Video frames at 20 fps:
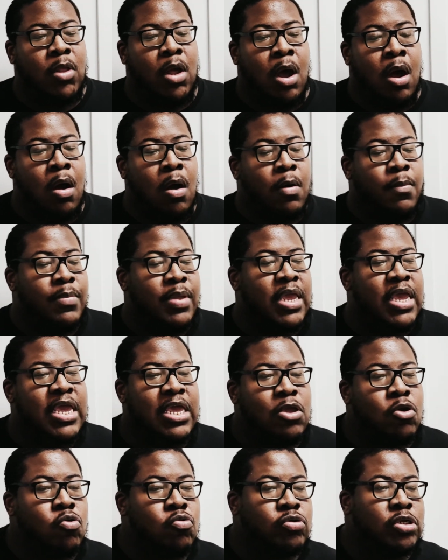um, he
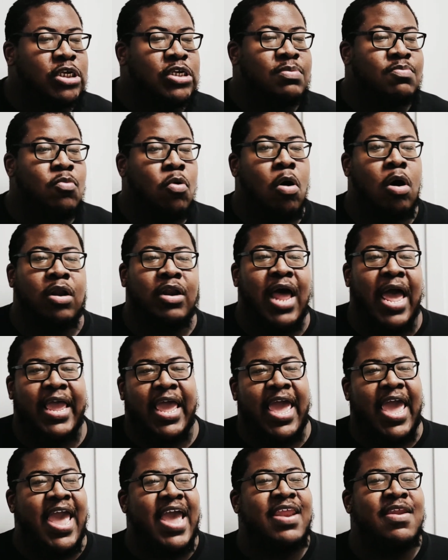uses more like
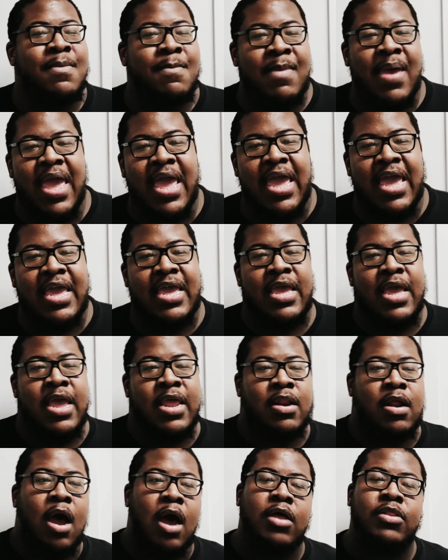anime
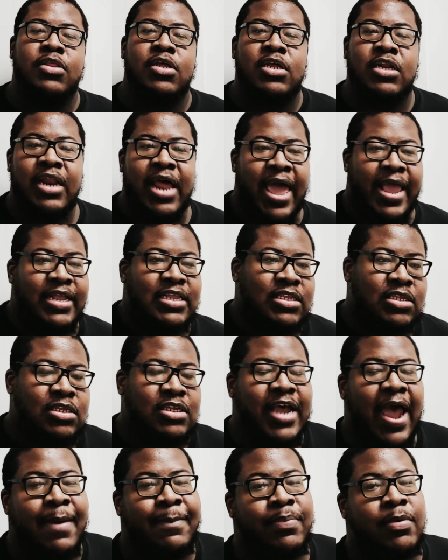and other like
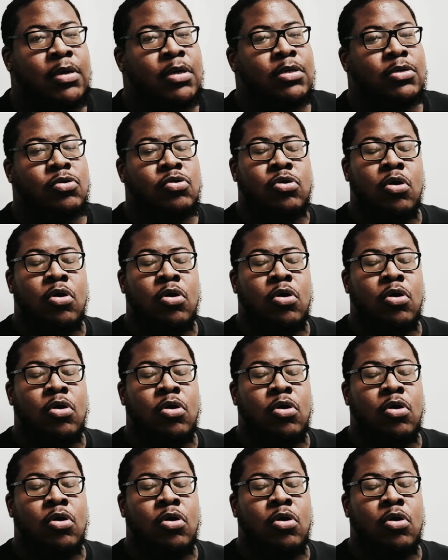type of,